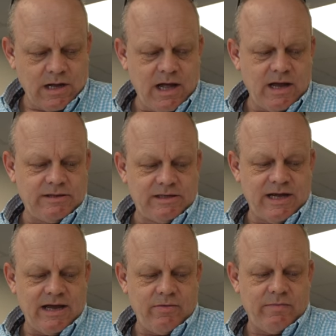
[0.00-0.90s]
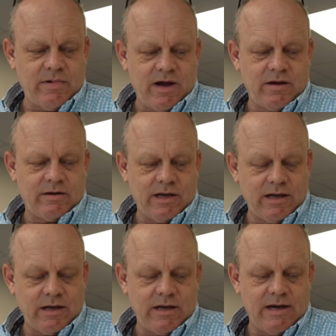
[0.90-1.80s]
Uh, today we bought
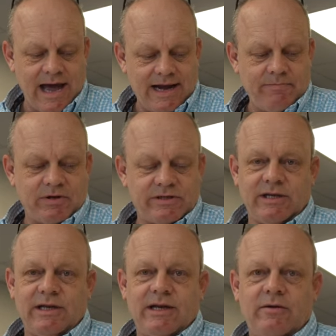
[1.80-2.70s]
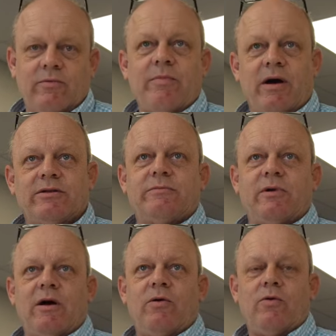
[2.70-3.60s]
uh, 90%. We bought
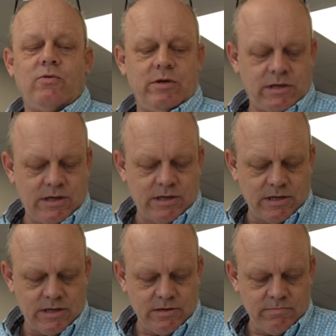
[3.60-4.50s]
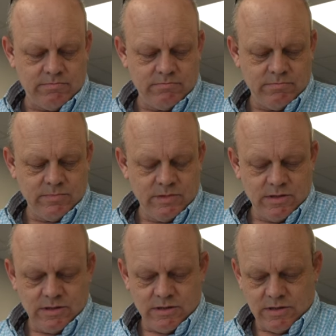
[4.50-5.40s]
some gold. Um,
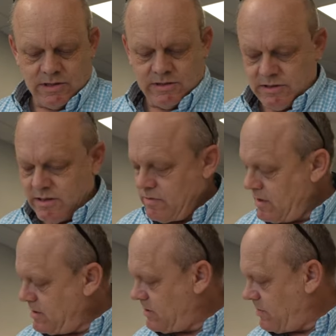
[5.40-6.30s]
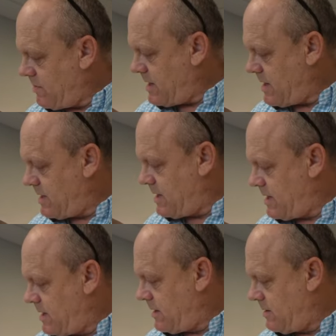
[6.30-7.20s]
let's see, what else did we buy today? You
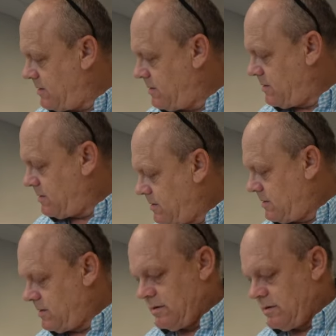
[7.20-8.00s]
even bought some wheat cents,